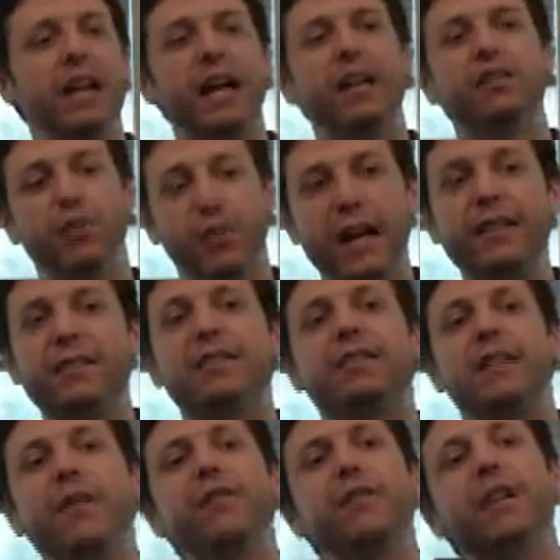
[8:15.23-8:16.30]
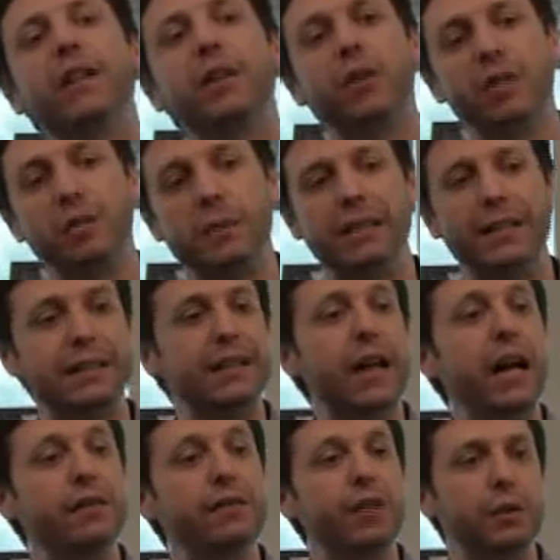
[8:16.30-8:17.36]
And so that's definitely going to be a
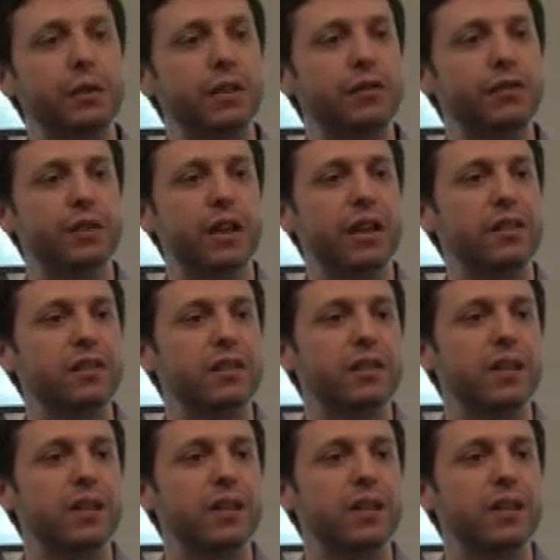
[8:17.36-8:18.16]
design focus for us.